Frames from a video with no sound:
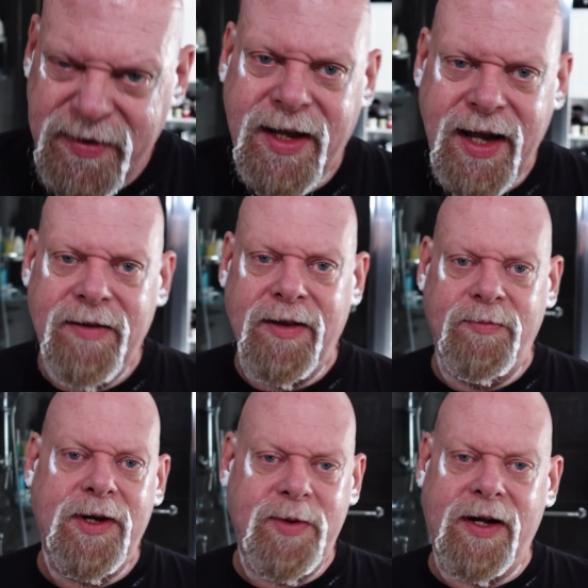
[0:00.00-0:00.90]
to count them.
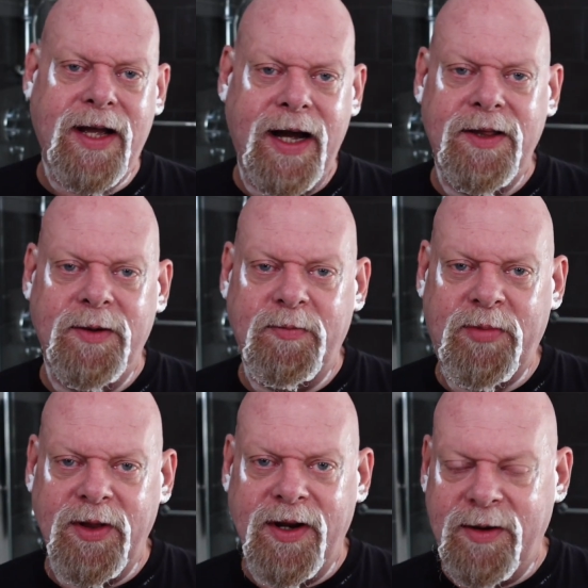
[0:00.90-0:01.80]
Maybe I'll count them,
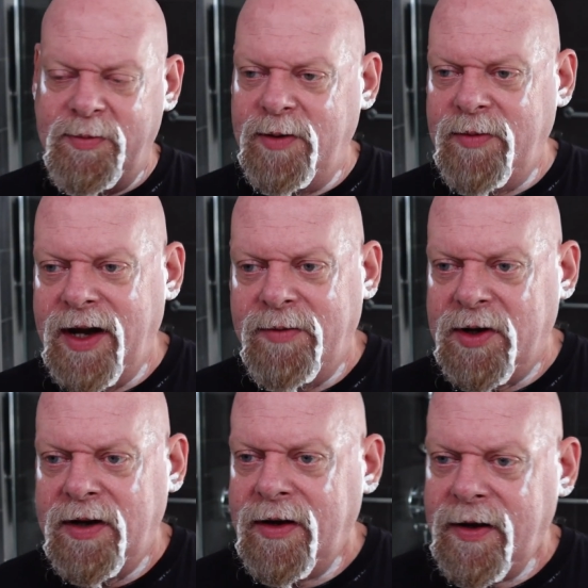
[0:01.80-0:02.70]
put the number up there, but